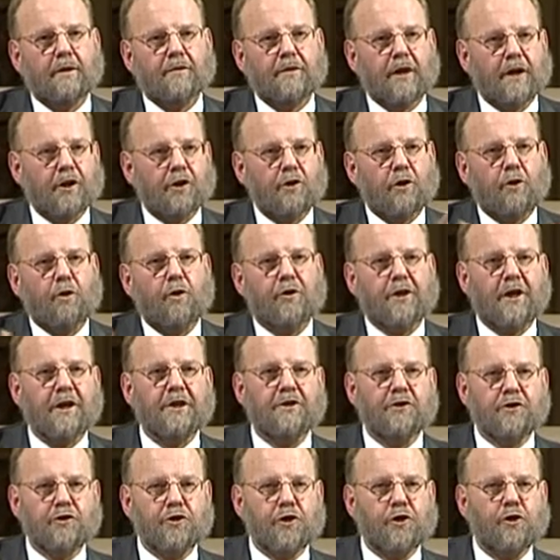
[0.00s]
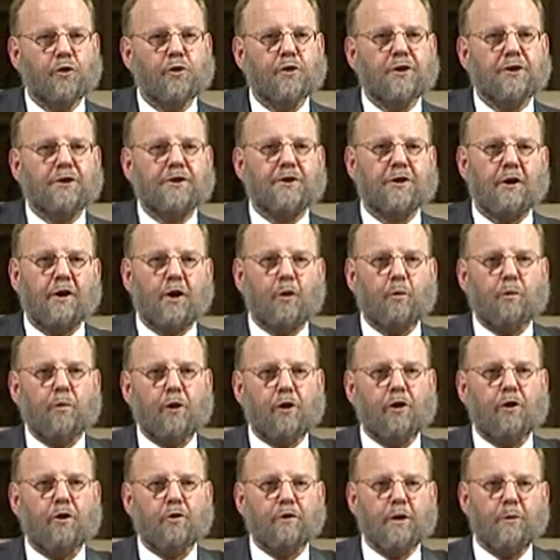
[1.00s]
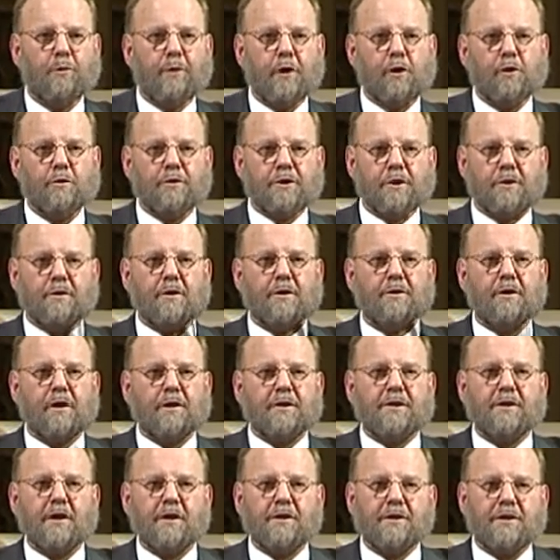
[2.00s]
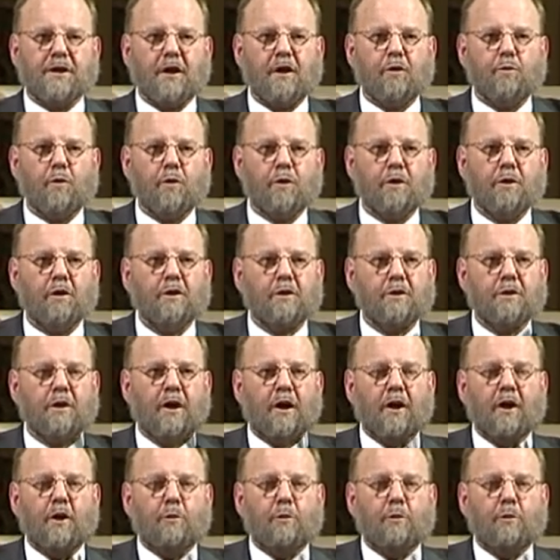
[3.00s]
They're called induced pluripotent, that's that same word,